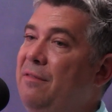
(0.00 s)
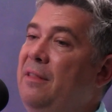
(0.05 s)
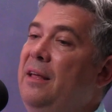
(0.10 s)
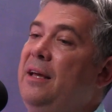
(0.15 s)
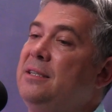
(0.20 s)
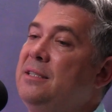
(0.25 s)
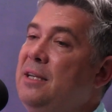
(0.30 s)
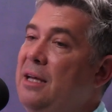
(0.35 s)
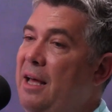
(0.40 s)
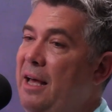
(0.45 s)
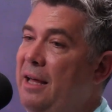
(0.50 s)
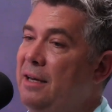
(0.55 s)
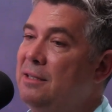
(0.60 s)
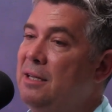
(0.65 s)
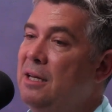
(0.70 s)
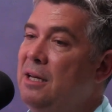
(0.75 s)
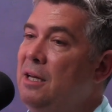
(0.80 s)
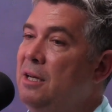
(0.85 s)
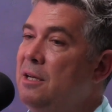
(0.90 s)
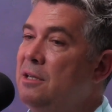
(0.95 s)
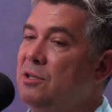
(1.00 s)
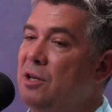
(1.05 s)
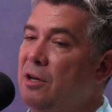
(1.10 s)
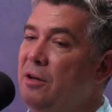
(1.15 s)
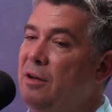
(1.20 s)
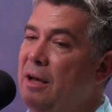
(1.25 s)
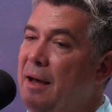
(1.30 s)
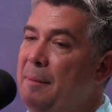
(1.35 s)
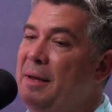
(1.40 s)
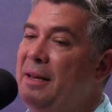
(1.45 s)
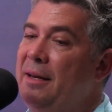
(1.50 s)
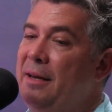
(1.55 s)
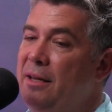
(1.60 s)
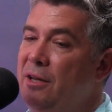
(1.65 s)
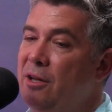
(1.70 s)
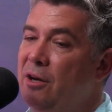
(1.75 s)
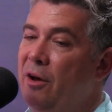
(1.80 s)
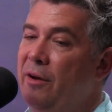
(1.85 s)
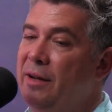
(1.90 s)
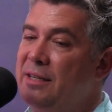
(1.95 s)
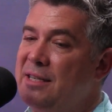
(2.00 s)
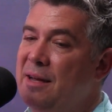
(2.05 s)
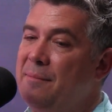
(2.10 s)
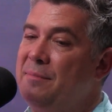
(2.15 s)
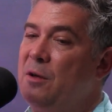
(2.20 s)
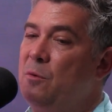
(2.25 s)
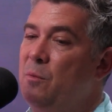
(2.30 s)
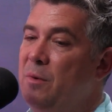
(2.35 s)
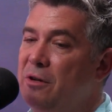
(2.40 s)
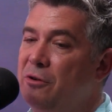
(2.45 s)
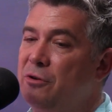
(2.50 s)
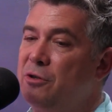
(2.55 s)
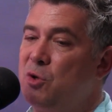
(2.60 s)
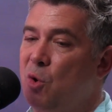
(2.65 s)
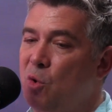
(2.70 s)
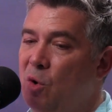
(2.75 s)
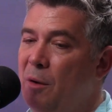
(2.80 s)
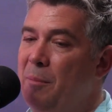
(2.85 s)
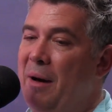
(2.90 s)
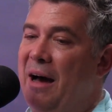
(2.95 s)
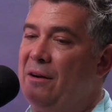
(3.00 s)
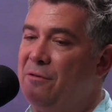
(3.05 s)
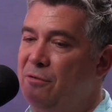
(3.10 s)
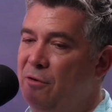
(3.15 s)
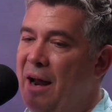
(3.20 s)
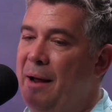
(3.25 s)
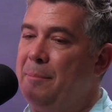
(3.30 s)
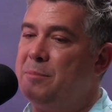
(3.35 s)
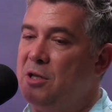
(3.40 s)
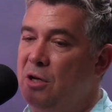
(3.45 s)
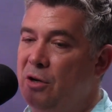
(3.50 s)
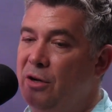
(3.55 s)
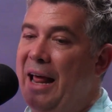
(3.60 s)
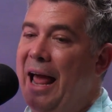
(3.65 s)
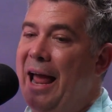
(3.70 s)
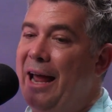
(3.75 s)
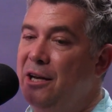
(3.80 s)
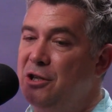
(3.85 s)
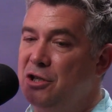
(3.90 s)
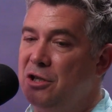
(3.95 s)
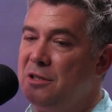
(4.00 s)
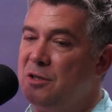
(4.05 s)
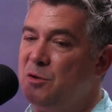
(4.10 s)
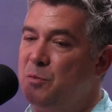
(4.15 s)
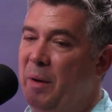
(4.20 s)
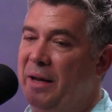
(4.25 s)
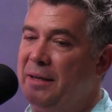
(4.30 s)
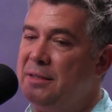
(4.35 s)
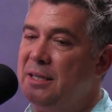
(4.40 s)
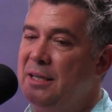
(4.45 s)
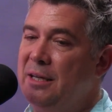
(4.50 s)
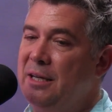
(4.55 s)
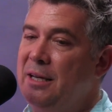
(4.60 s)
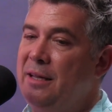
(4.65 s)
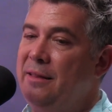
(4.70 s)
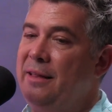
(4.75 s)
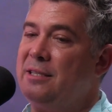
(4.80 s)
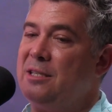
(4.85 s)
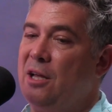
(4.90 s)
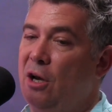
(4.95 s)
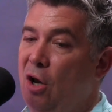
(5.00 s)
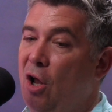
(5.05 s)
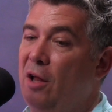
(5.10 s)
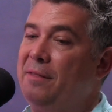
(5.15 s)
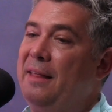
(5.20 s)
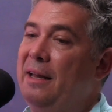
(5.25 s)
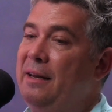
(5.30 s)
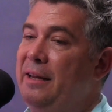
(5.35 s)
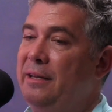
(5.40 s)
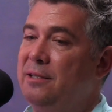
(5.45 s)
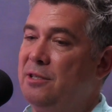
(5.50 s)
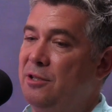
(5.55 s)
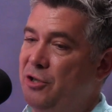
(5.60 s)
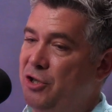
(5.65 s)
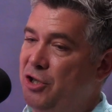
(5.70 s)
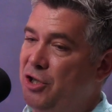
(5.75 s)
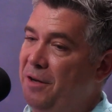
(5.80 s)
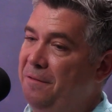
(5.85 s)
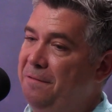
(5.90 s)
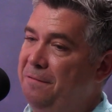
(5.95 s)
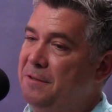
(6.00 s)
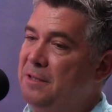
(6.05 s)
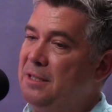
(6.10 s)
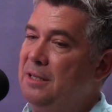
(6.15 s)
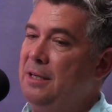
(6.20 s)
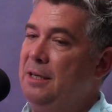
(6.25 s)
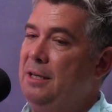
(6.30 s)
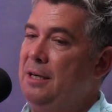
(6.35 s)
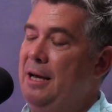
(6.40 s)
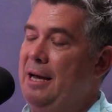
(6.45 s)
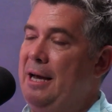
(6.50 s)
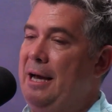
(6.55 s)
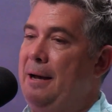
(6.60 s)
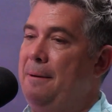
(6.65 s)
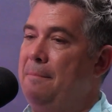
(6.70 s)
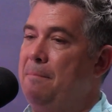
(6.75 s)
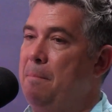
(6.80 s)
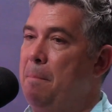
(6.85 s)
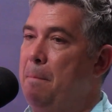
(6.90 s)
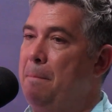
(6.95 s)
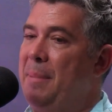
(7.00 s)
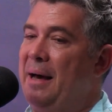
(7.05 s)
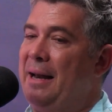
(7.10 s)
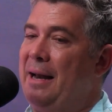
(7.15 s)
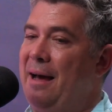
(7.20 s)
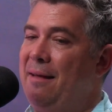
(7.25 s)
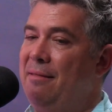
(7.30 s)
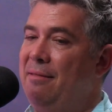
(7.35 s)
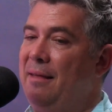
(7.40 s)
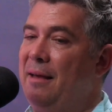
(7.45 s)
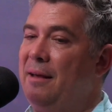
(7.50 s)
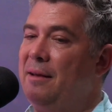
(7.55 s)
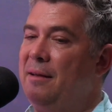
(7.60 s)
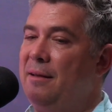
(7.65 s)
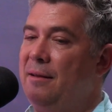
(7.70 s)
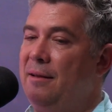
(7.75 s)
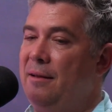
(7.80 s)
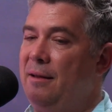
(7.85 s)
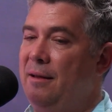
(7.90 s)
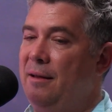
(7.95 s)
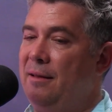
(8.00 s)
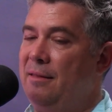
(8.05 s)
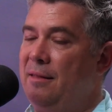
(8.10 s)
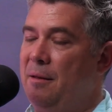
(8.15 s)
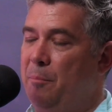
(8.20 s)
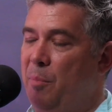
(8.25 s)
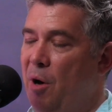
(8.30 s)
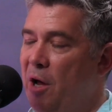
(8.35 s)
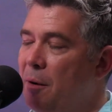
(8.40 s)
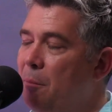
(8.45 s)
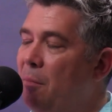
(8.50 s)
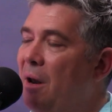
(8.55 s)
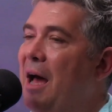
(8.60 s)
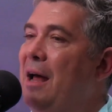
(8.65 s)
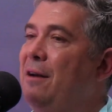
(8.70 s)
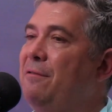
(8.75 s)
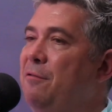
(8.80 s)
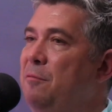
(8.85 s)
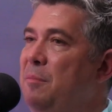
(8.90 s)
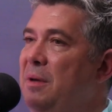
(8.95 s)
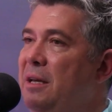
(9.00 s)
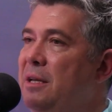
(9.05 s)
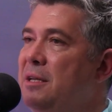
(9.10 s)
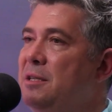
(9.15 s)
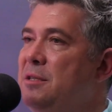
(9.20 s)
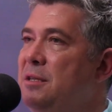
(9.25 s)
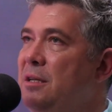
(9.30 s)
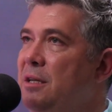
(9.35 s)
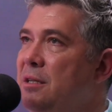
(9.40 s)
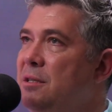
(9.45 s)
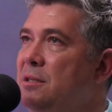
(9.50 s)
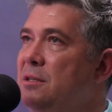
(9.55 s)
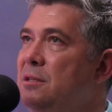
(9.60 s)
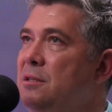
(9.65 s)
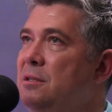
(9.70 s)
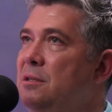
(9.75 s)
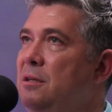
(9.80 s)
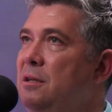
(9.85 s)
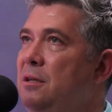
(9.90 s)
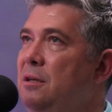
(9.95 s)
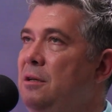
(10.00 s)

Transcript: of theatre. And so, I mean, it's something we could talk about for absolute ages, but there's a lot that needs to shift. But I think the bottom line for me is